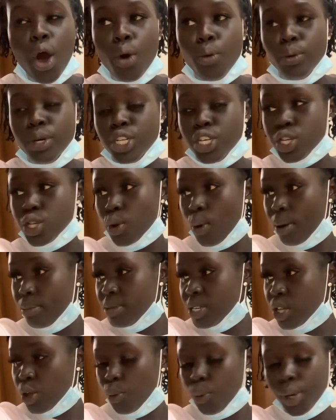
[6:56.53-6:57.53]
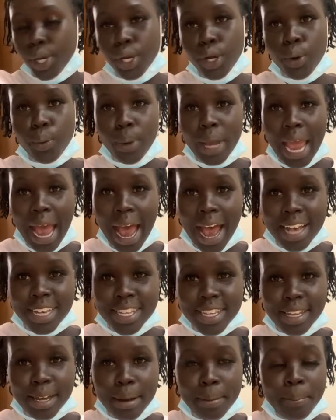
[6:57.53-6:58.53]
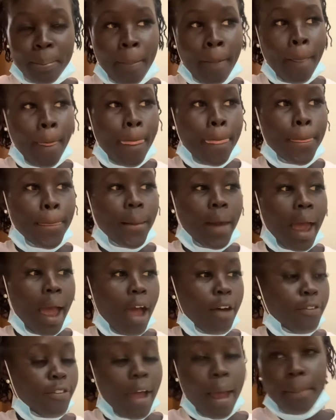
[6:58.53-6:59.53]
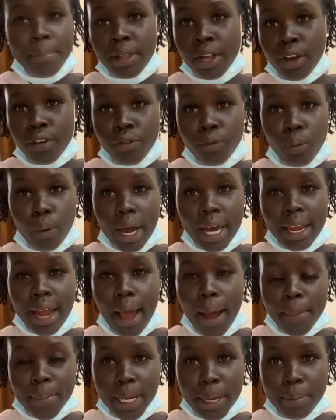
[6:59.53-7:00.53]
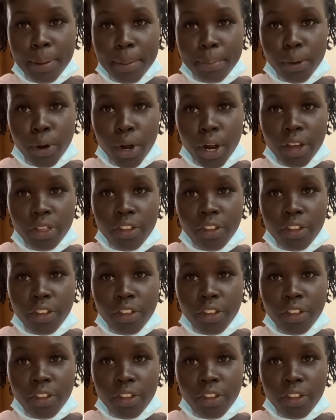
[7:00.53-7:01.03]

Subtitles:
We just go up to the window. We ask them family of what, how many people are in the